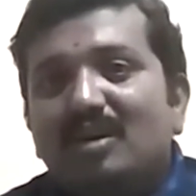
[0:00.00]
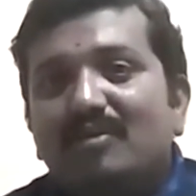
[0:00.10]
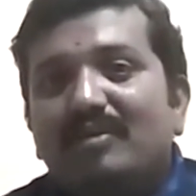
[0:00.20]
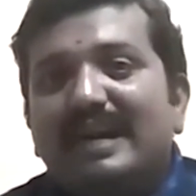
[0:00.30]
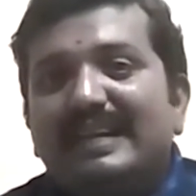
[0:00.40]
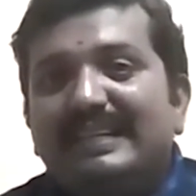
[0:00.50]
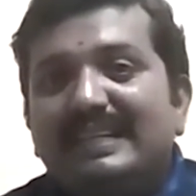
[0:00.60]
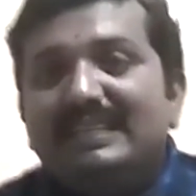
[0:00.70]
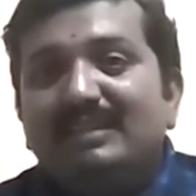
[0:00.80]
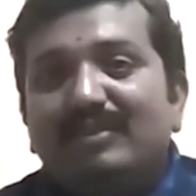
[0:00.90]
of
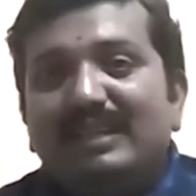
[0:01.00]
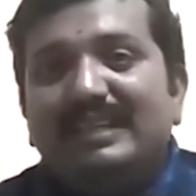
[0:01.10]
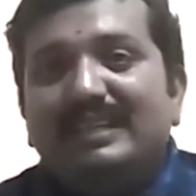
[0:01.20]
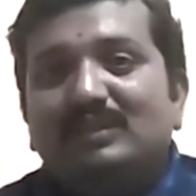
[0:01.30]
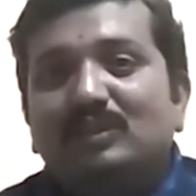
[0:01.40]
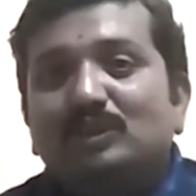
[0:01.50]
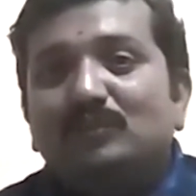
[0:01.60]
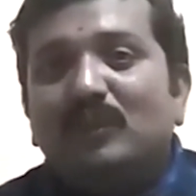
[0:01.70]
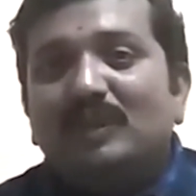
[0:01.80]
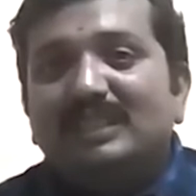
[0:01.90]
identifying those
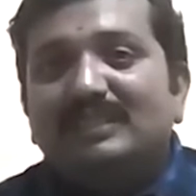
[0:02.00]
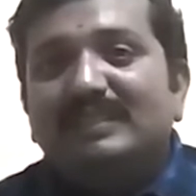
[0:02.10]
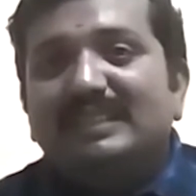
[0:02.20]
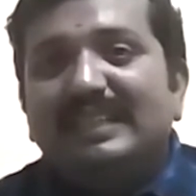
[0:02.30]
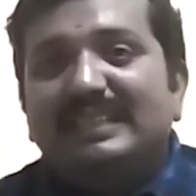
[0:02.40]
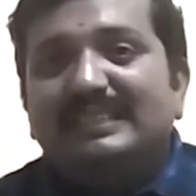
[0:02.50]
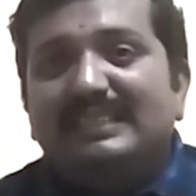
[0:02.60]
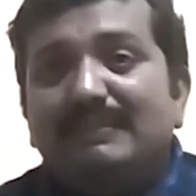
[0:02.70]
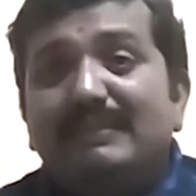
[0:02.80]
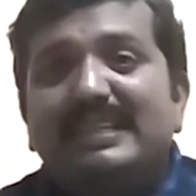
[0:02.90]
products which are
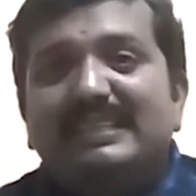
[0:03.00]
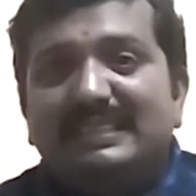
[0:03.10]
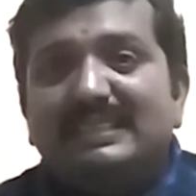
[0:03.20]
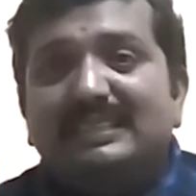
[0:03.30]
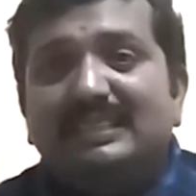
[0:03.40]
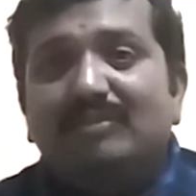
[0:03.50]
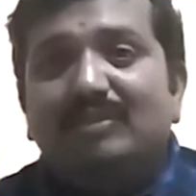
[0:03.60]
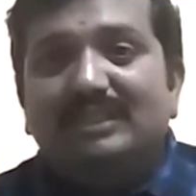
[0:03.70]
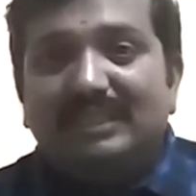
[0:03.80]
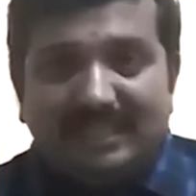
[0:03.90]
extremely essential
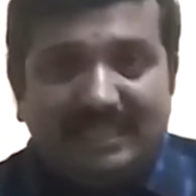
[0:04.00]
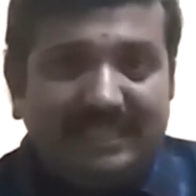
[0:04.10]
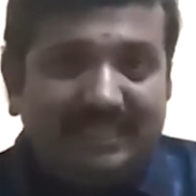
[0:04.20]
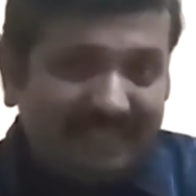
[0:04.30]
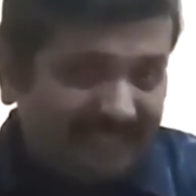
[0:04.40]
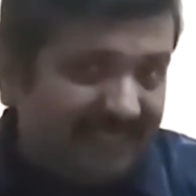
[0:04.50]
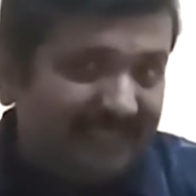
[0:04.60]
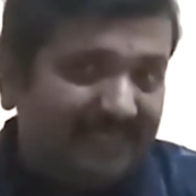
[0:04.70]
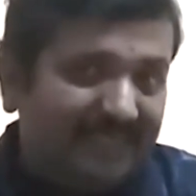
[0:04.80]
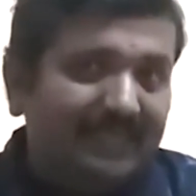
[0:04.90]
for certain
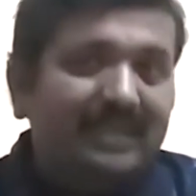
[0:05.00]
industries,